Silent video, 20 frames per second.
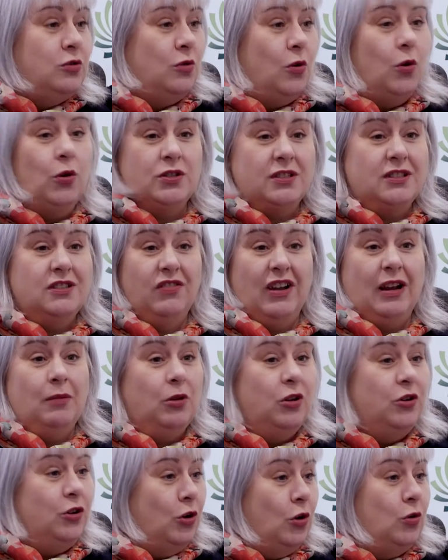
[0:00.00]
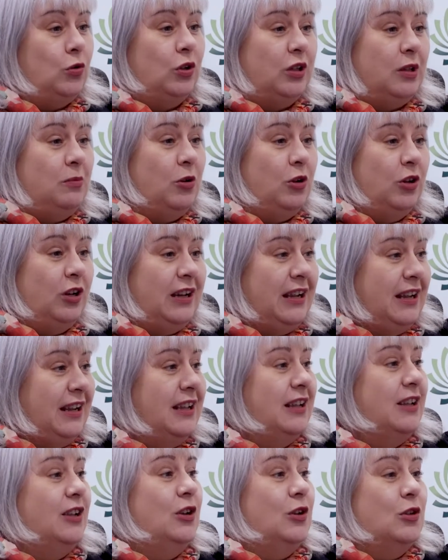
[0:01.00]
courses available in your local community.
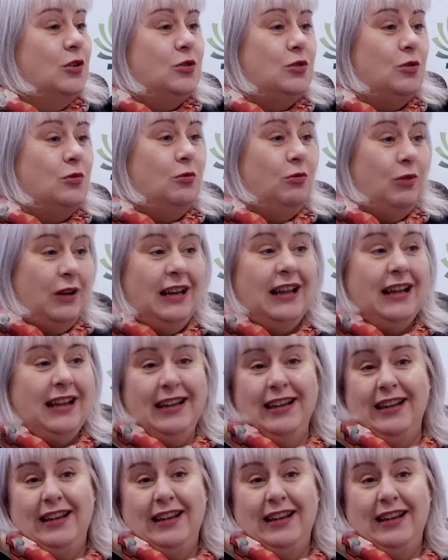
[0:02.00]
So really,